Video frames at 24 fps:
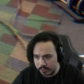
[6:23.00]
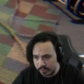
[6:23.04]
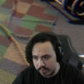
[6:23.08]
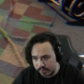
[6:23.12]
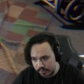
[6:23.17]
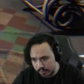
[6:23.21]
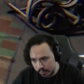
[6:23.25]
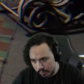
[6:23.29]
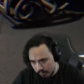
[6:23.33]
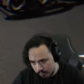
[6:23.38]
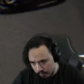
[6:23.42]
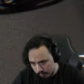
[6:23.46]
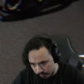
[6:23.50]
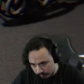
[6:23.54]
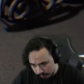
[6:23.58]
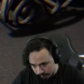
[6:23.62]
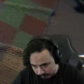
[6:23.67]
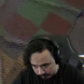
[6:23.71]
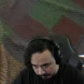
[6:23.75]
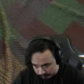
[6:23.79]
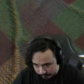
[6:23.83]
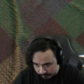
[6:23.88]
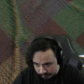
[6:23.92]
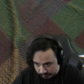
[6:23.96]
Y'all.
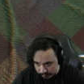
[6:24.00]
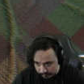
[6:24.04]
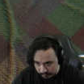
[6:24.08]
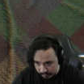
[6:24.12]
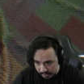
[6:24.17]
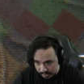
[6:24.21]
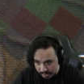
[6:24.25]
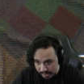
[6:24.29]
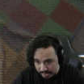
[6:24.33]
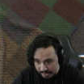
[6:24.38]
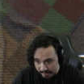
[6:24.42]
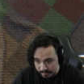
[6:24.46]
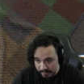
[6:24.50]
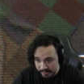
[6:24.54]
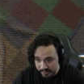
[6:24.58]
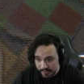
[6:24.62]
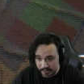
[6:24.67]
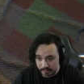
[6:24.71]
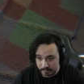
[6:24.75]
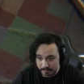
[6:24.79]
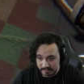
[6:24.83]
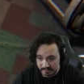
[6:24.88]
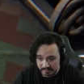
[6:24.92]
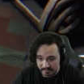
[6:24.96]
I'm a
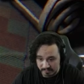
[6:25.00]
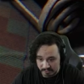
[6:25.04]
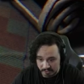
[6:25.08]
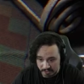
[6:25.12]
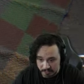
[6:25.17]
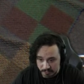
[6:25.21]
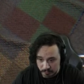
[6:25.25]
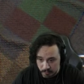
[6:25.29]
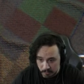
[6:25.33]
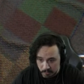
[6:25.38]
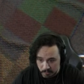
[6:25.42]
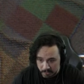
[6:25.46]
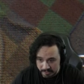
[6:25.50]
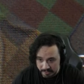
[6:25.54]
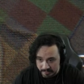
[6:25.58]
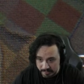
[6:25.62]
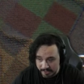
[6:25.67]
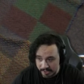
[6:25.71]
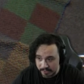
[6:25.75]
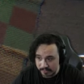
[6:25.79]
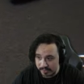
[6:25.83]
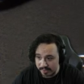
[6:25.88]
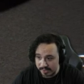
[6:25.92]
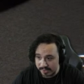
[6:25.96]
little bit very worried about